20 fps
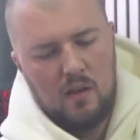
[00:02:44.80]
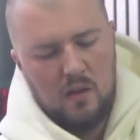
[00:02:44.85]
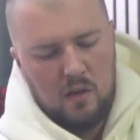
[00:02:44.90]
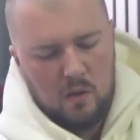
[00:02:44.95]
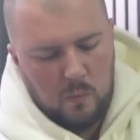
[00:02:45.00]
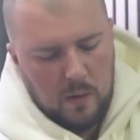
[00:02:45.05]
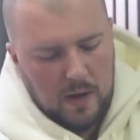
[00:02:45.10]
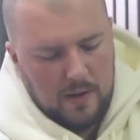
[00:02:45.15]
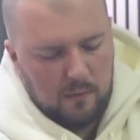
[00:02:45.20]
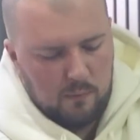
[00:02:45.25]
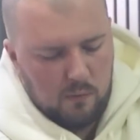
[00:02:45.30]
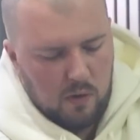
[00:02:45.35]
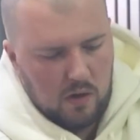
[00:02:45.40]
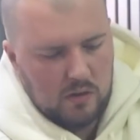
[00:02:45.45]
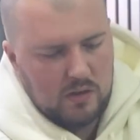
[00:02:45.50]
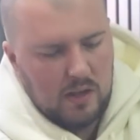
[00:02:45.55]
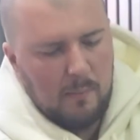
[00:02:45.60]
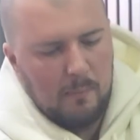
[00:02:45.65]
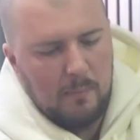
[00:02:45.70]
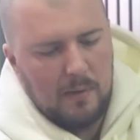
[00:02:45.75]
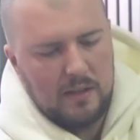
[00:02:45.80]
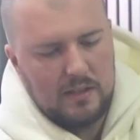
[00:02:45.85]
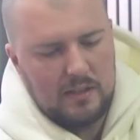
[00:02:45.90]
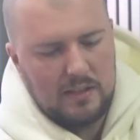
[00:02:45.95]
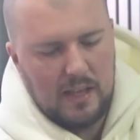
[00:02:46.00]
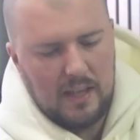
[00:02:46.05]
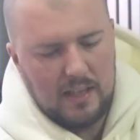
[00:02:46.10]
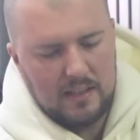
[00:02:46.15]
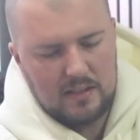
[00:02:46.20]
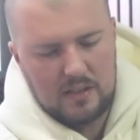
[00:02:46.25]
where the rock tumbler
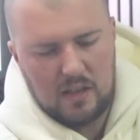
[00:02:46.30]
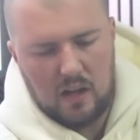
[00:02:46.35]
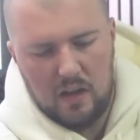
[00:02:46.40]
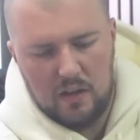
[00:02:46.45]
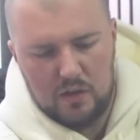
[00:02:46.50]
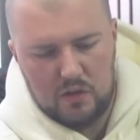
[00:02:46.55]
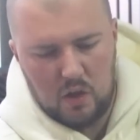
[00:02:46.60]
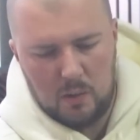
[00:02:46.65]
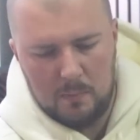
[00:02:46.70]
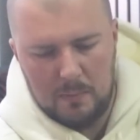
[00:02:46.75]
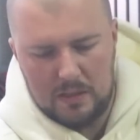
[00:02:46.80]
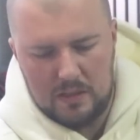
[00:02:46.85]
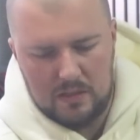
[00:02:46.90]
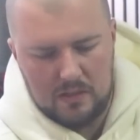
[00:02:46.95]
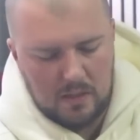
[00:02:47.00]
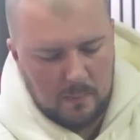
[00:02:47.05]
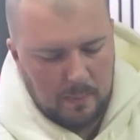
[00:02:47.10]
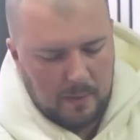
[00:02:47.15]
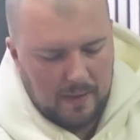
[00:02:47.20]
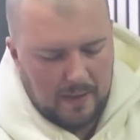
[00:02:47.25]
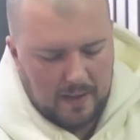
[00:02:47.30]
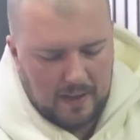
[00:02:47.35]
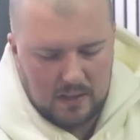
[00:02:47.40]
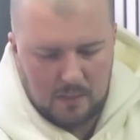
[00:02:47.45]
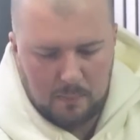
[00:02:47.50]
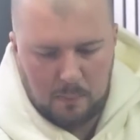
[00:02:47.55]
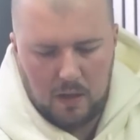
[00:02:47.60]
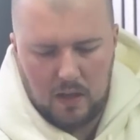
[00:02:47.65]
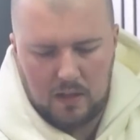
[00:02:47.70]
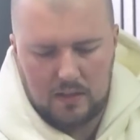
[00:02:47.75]
sits. I assume this is the bit that gets
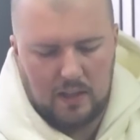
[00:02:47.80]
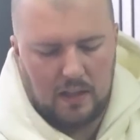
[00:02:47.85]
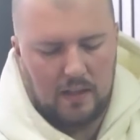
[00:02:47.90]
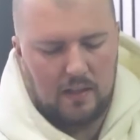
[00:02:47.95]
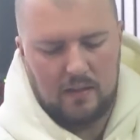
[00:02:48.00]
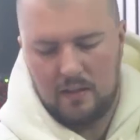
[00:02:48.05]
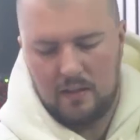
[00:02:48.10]
plugged in.